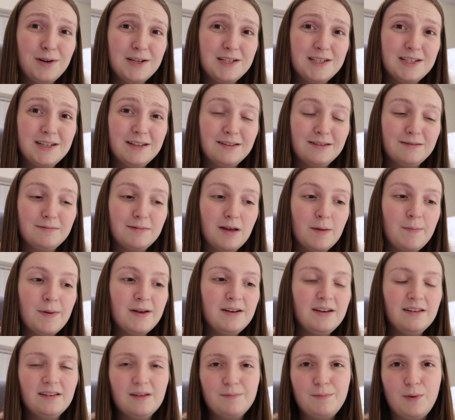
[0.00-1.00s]
which is a
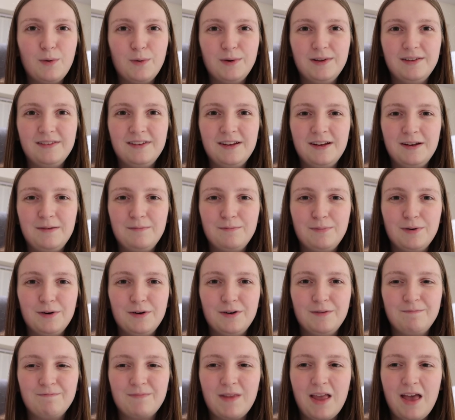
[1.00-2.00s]
bit disappointing,
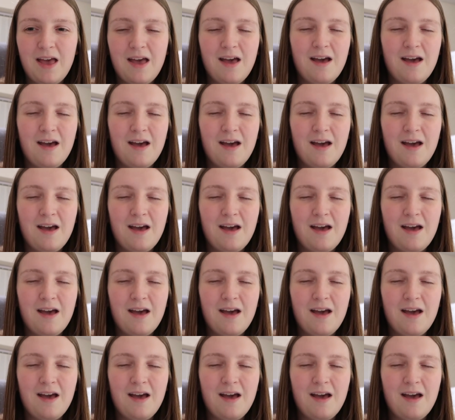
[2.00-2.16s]
but